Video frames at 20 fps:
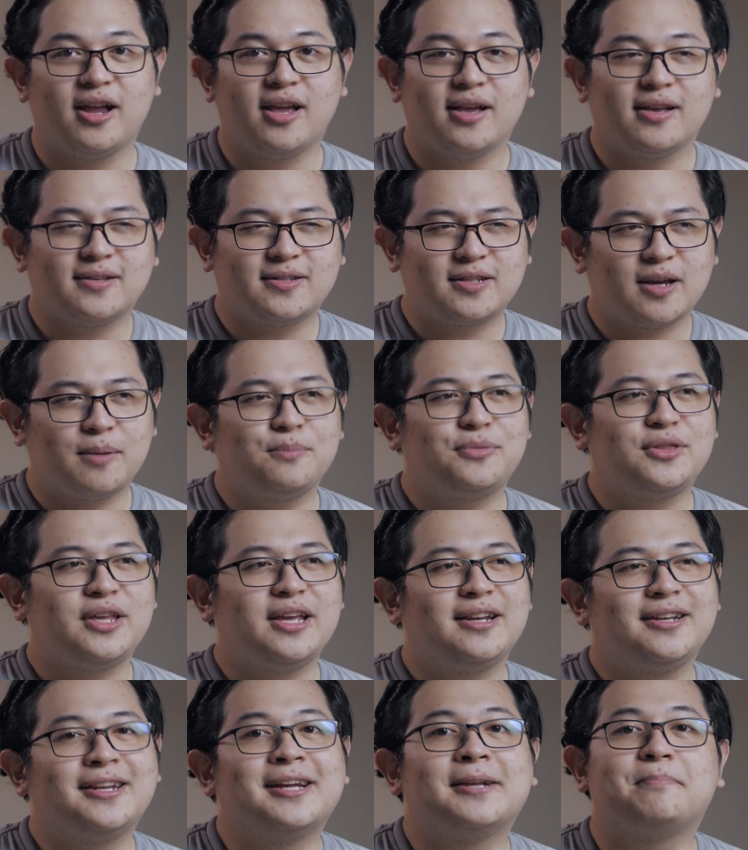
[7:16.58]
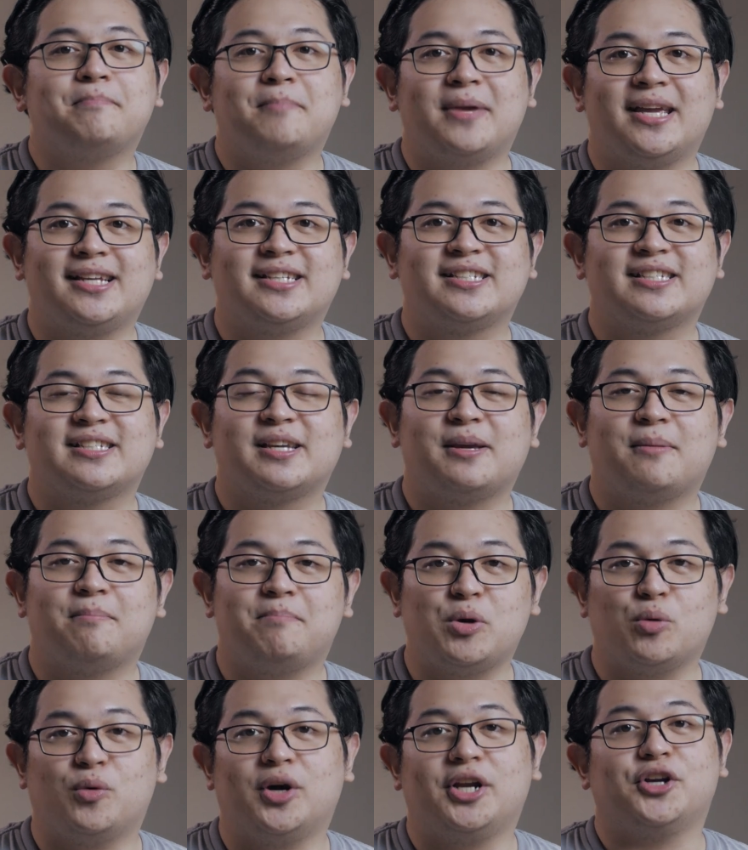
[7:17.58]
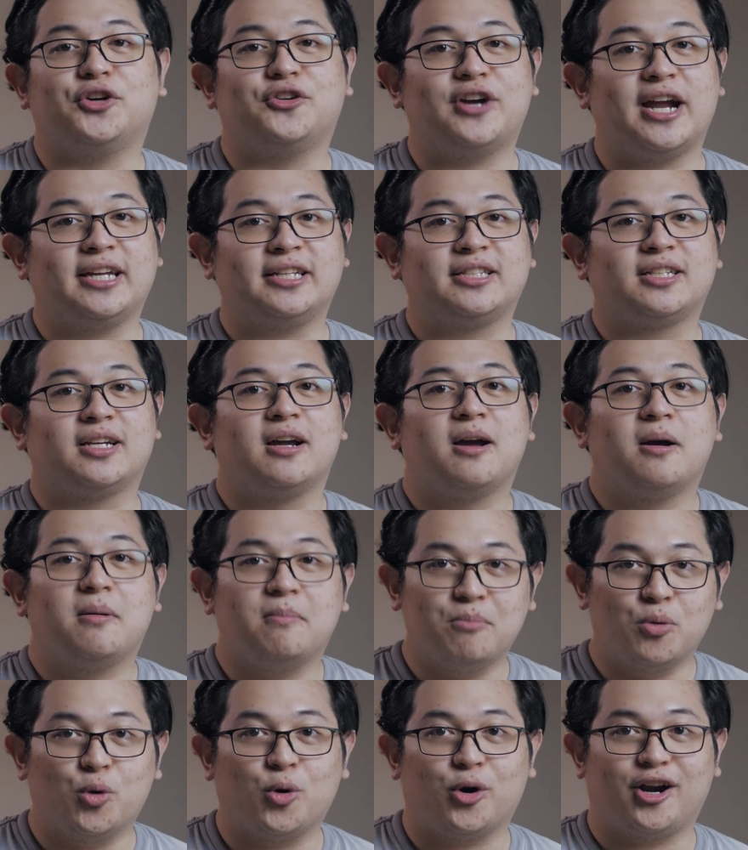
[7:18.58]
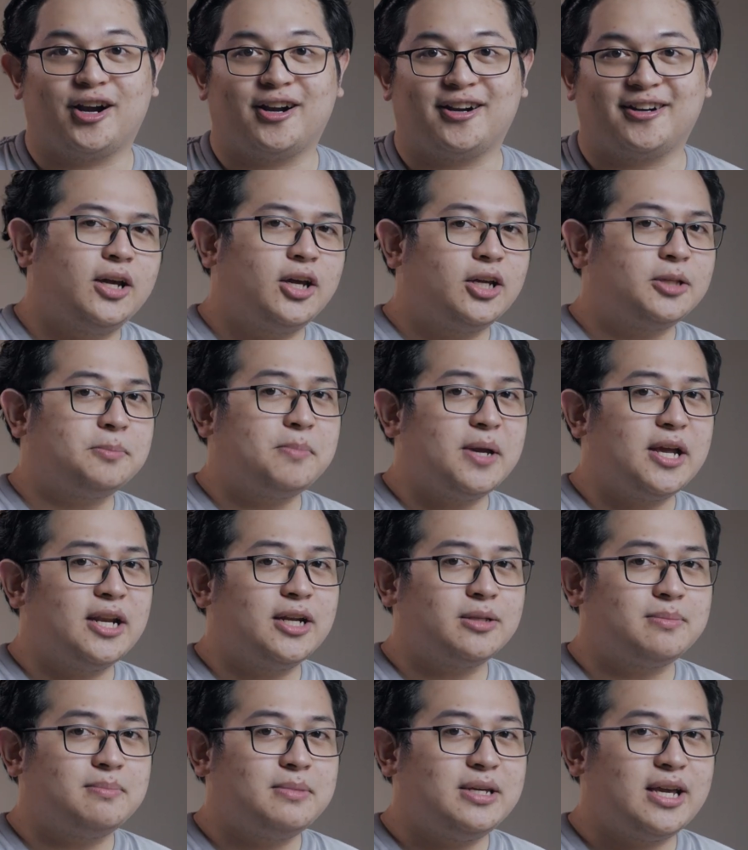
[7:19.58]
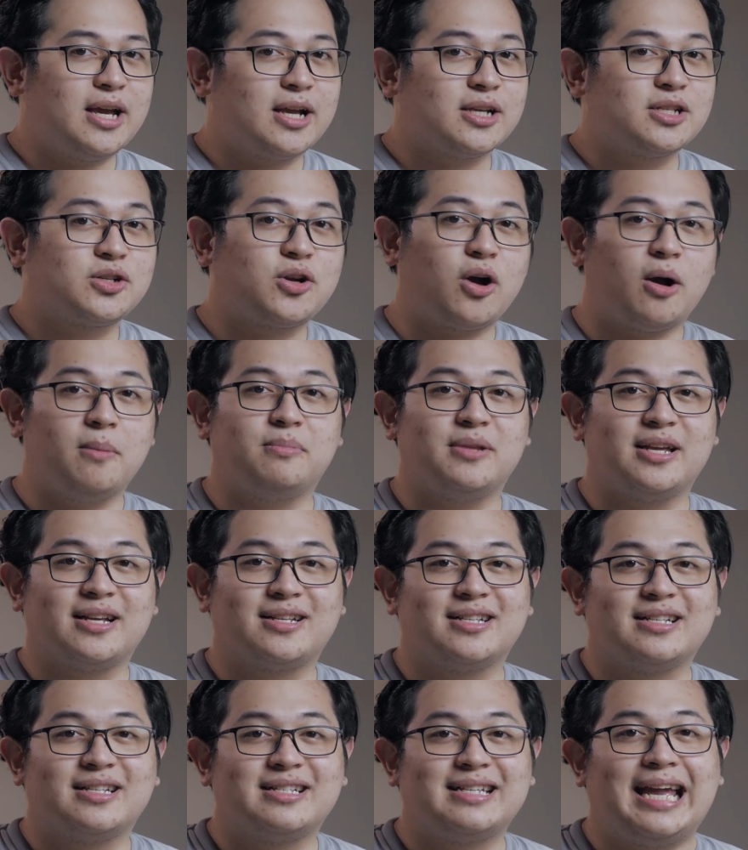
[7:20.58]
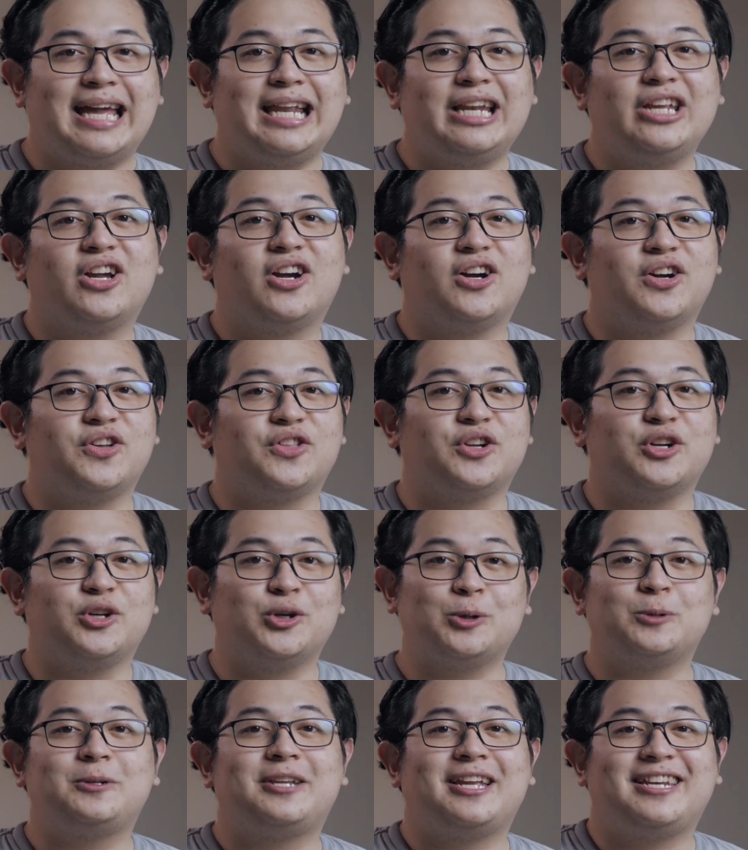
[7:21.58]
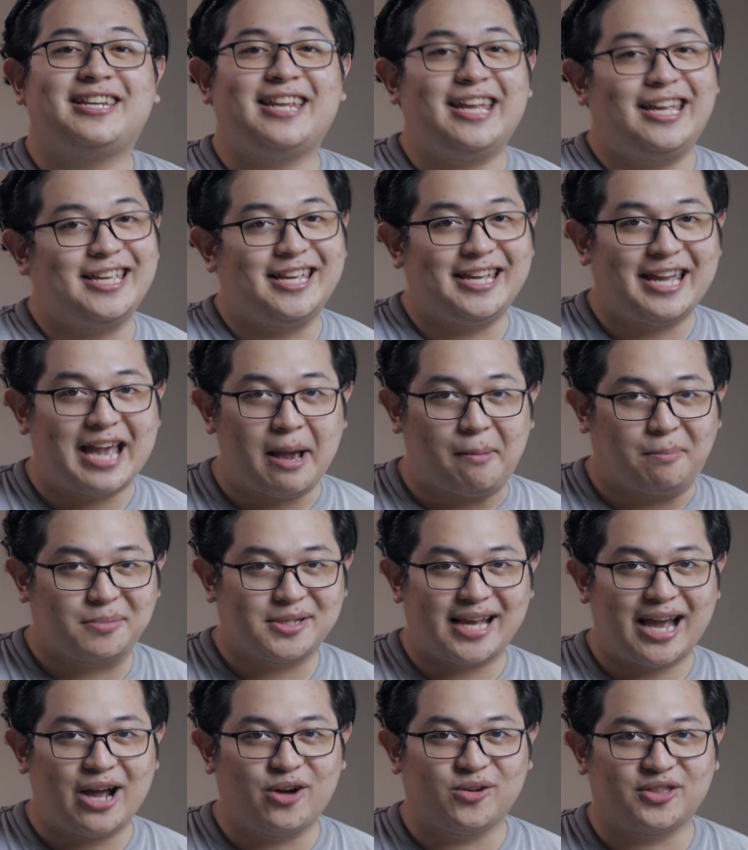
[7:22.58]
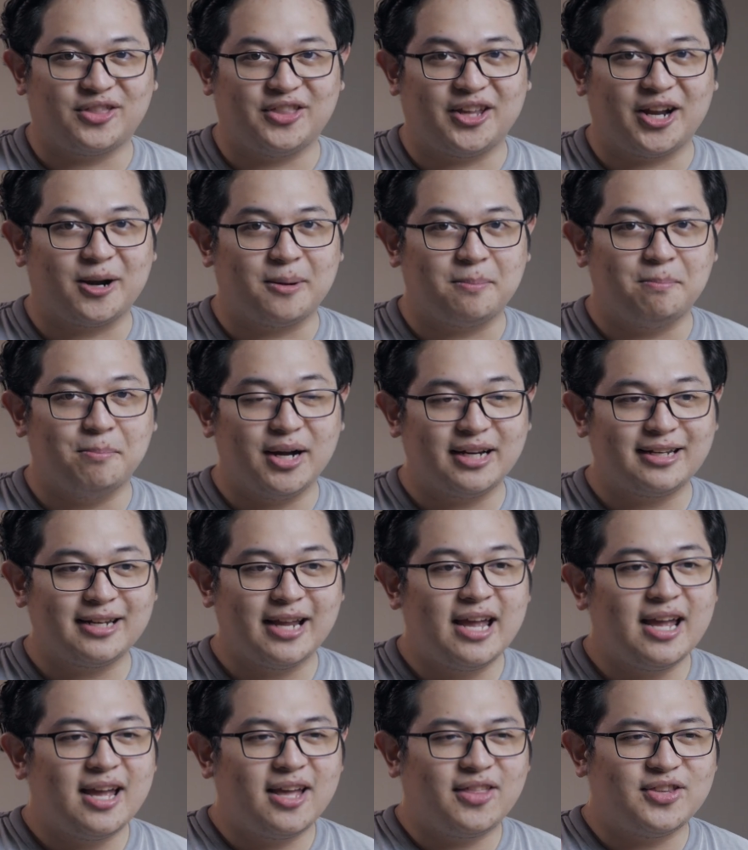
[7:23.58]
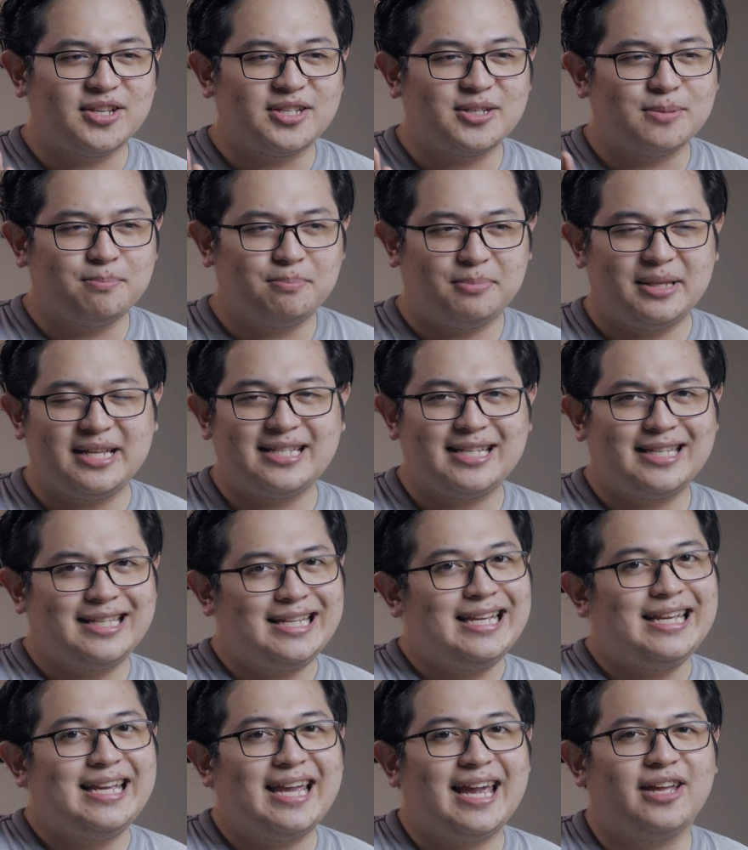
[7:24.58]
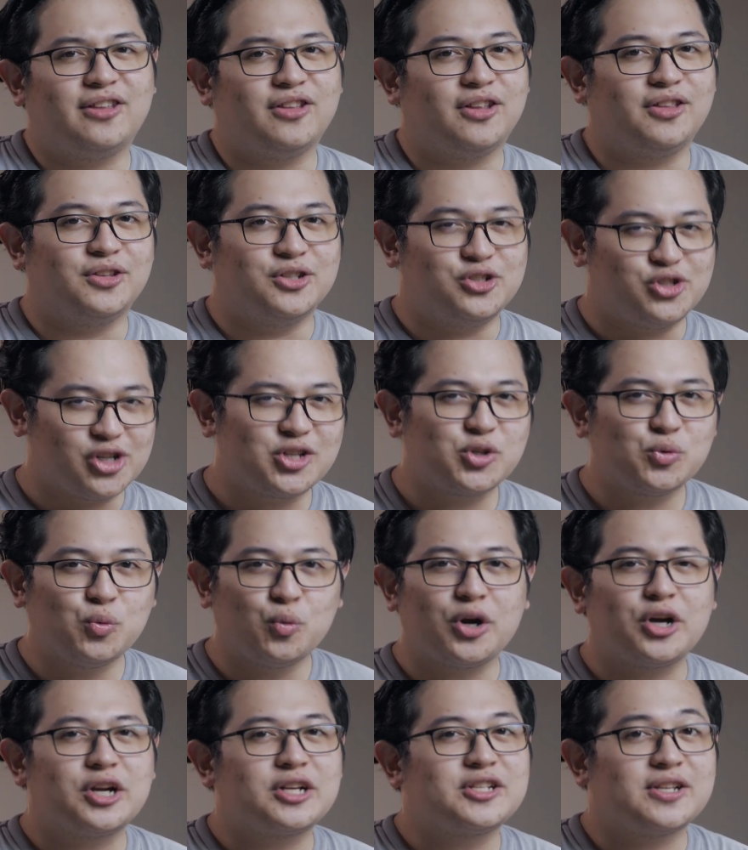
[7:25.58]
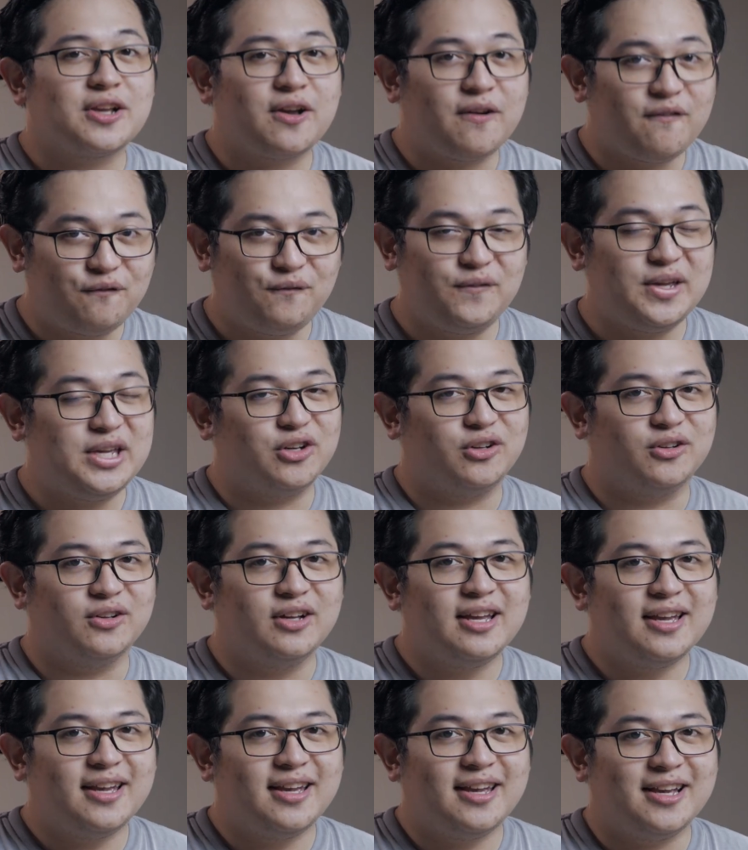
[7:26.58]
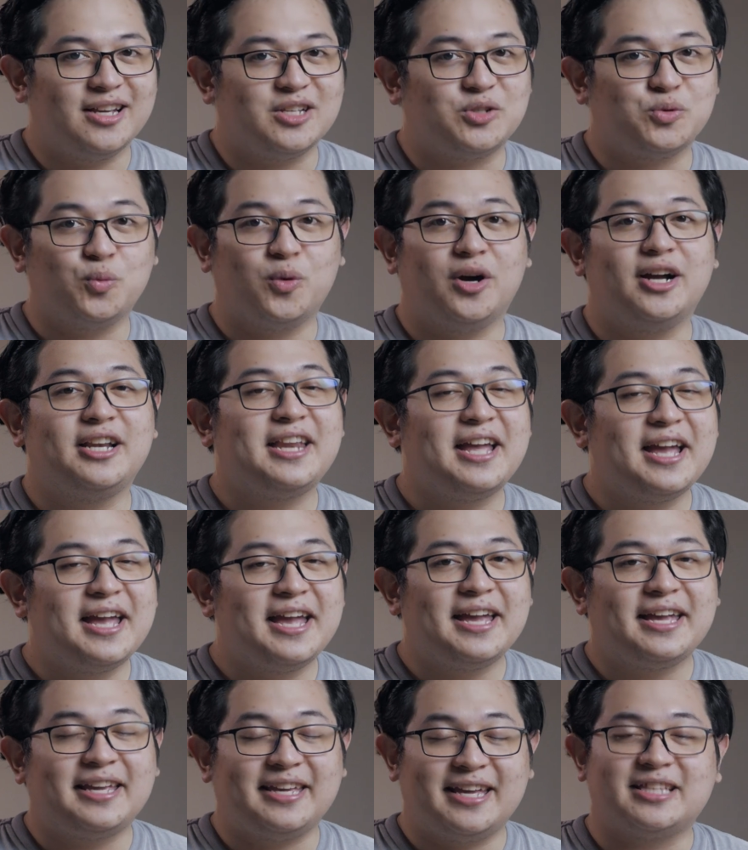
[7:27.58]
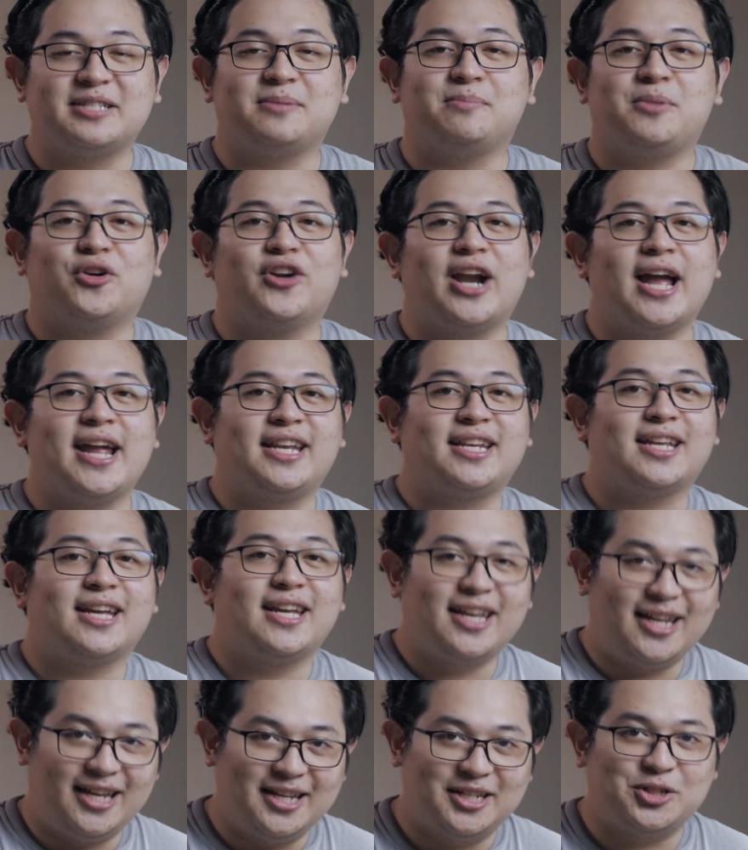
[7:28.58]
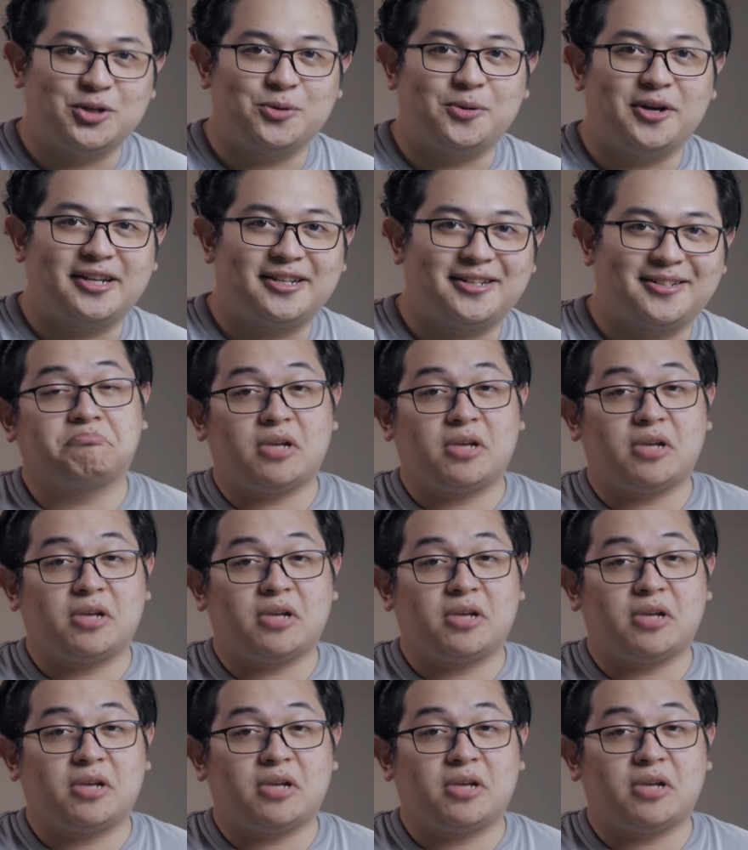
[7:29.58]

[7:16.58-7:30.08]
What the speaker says: Something that makes me want to write more. It may not be as complex as any other note-taking apps out there, but the simplicity and the just works feel is what gets me right into it.